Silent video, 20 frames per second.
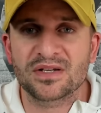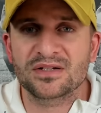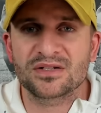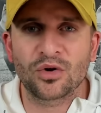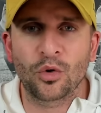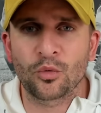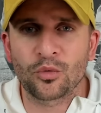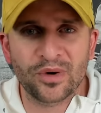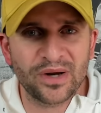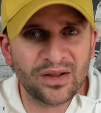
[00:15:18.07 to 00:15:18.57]
So
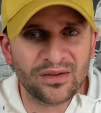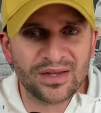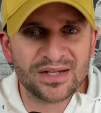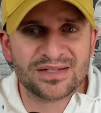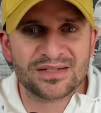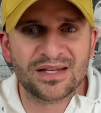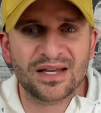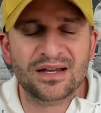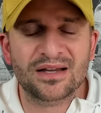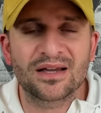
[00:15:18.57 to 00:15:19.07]

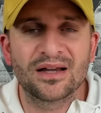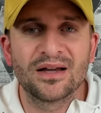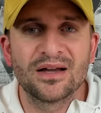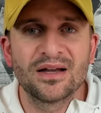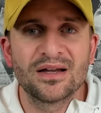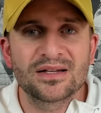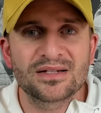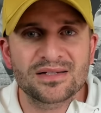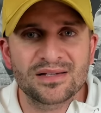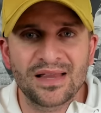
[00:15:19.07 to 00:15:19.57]
realistic
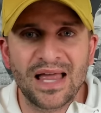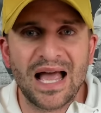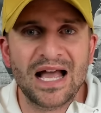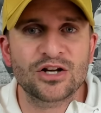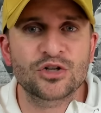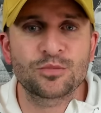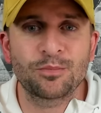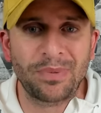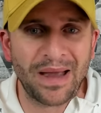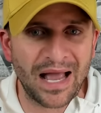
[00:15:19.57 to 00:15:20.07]
/
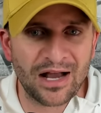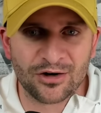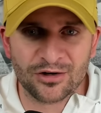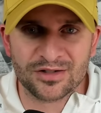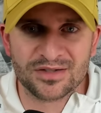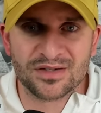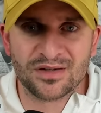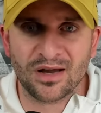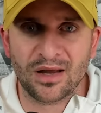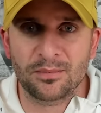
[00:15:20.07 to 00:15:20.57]

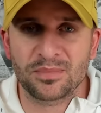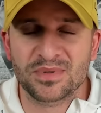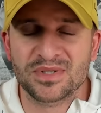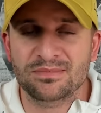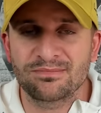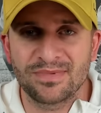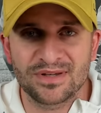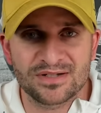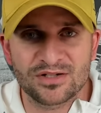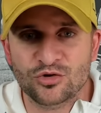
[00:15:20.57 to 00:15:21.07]
Packers types.
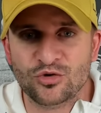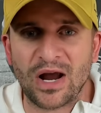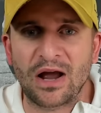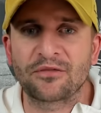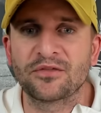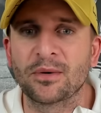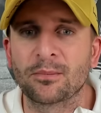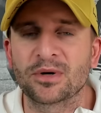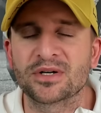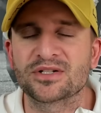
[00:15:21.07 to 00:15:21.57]
This is draft
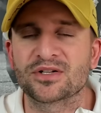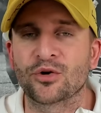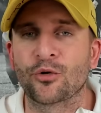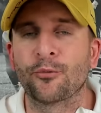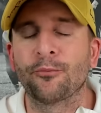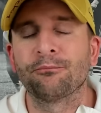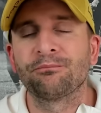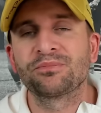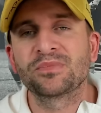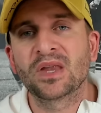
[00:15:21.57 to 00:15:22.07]
number 2.
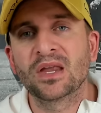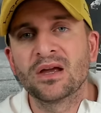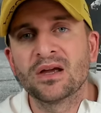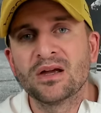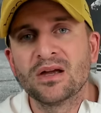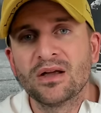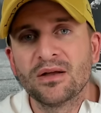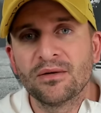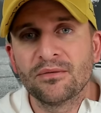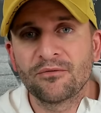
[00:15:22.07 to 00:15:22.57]

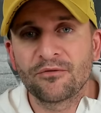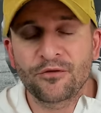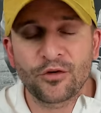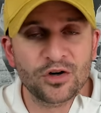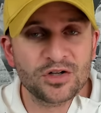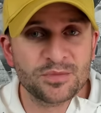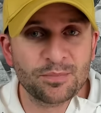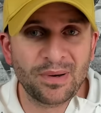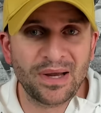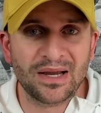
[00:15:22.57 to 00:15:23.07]

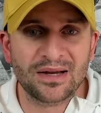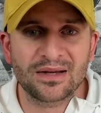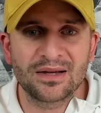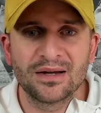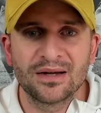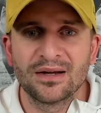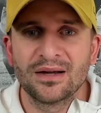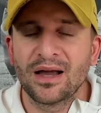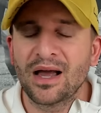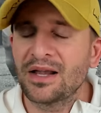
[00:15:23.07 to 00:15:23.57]
First pick.
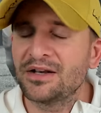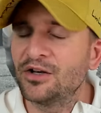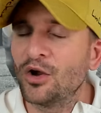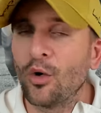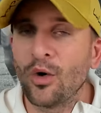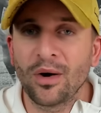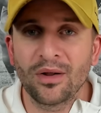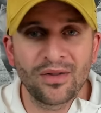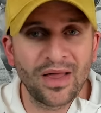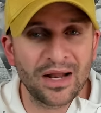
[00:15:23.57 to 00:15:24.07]
I
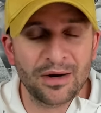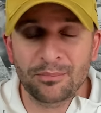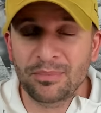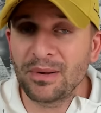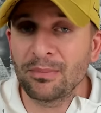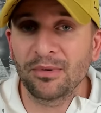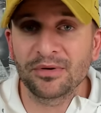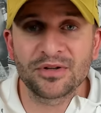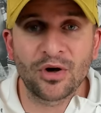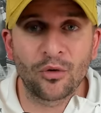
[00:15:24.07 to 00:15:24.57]
know a lot of
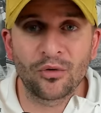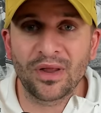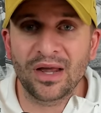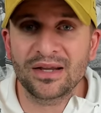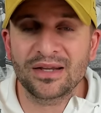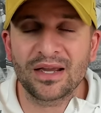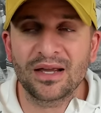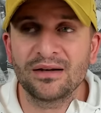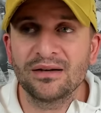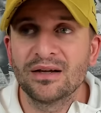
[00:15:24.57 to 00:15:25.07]
people don't
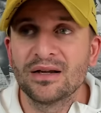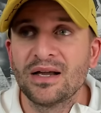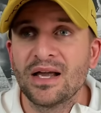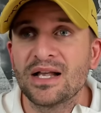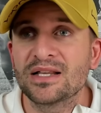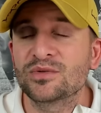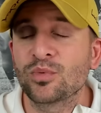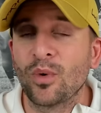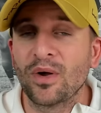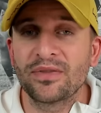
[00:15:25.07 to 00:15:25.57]
like it.
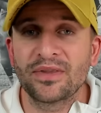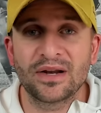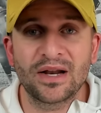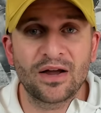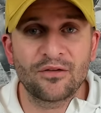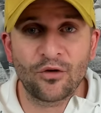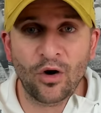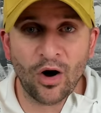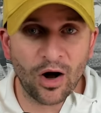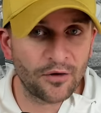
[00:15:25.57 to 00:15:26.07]
It's one that
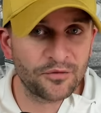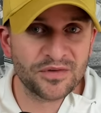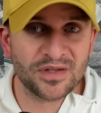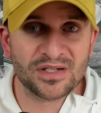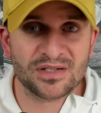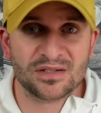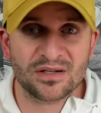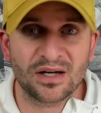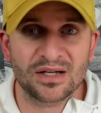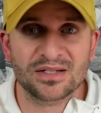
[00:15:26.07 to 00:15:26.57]
I've oft
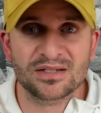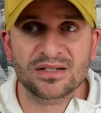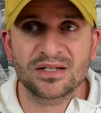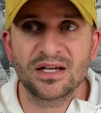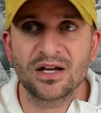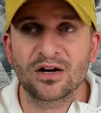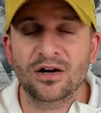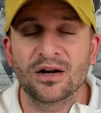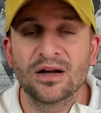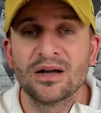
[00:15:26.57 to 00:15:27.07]
discussed
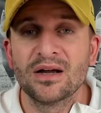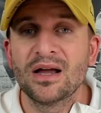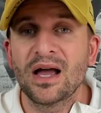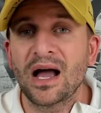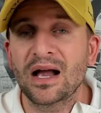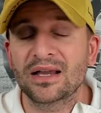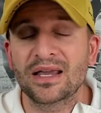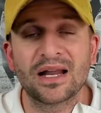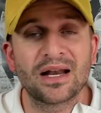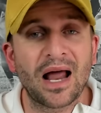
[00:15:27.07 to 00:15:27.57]
here.
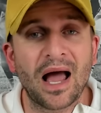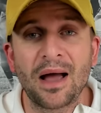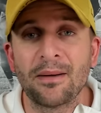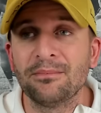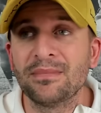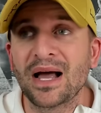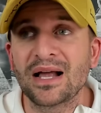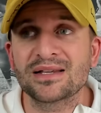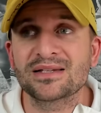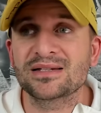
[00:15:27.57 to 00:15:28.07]
Again, I'm
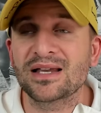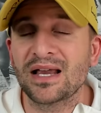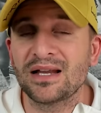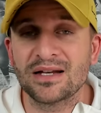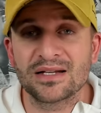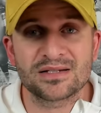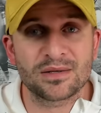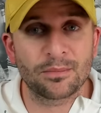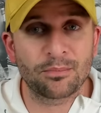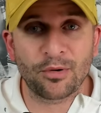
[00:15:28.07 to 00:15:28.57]
not saying
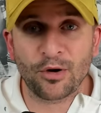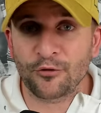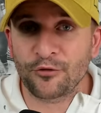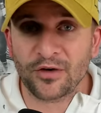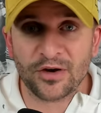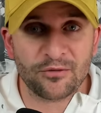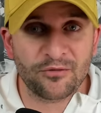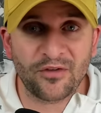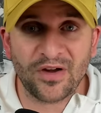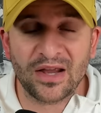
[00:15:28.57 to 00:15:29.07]
it's a
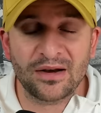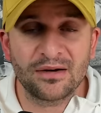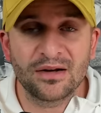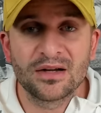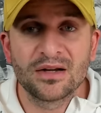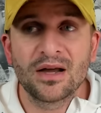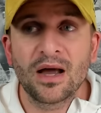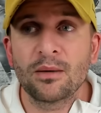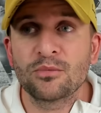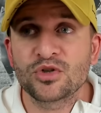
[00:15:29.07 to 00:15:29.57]
perfect fit.
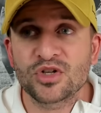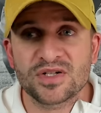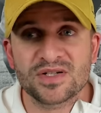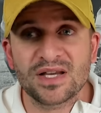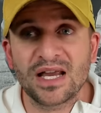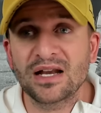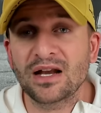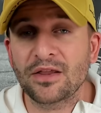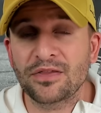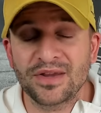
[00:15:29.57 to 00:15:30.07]
I'm just
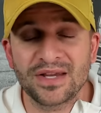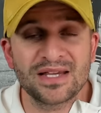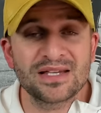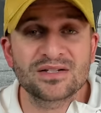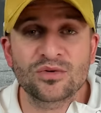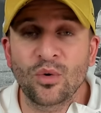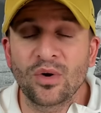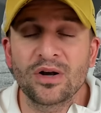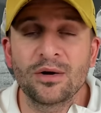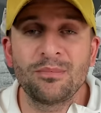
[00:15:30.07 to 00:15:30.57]
saying I think he's
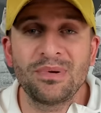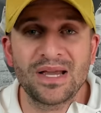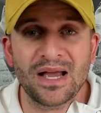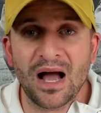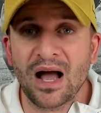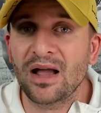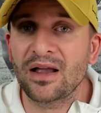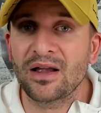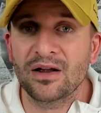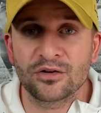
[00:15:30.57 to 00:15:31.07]
going to be
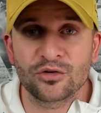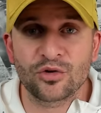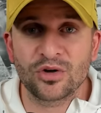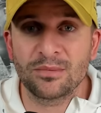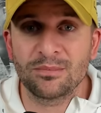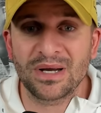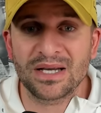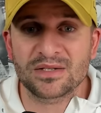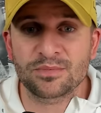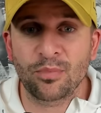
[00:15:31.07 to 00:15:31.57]
high on Green
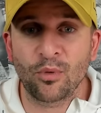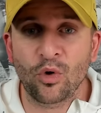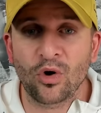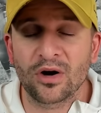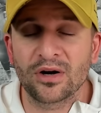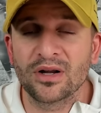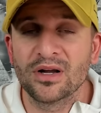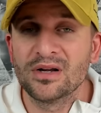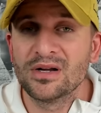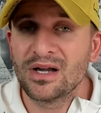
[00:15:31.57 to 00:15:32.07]
Bay's
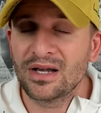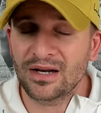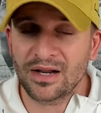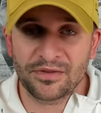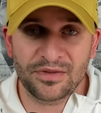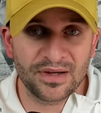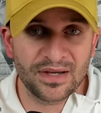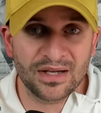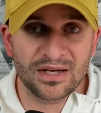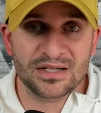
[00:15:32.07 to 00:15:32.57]
board, and I
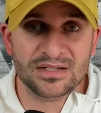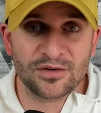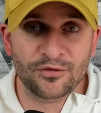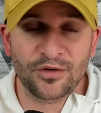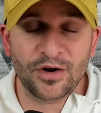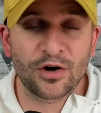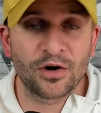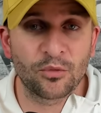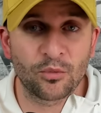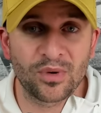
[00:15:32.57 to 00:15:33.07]
think it is a
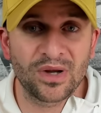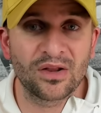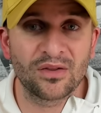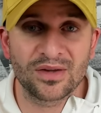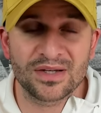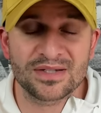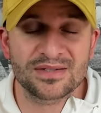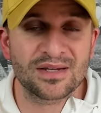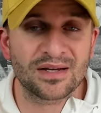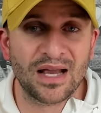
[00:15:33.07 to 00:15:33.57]
very
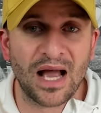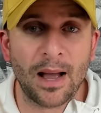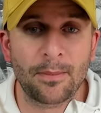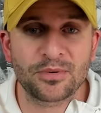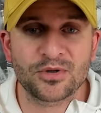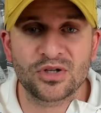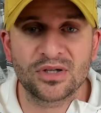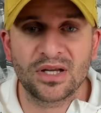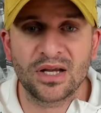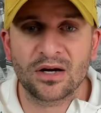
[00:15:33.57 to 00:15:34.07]
realistic
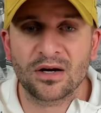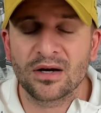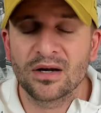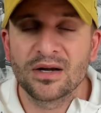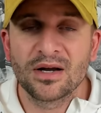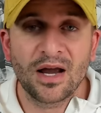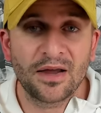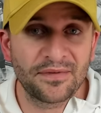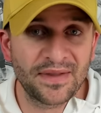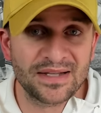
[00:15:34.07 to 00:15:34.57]
option here,
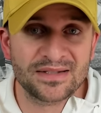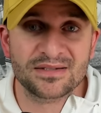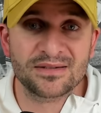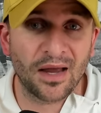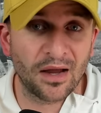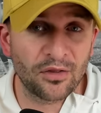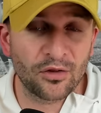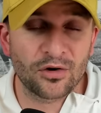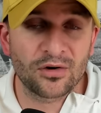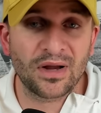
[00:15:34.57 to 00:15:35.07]
and that's
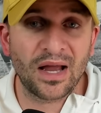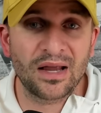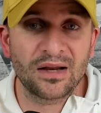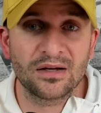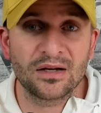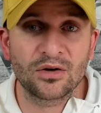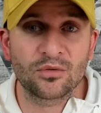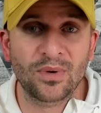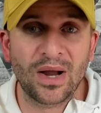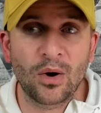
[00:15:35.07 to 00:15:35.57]
Tyler Guyton
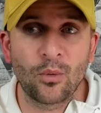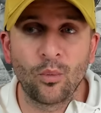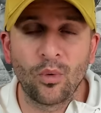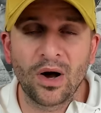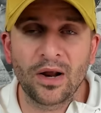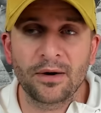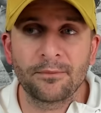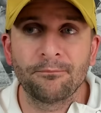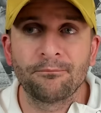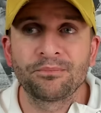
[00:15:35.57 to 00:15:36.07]
in round
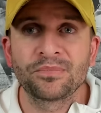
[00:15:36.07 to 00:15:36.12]
1.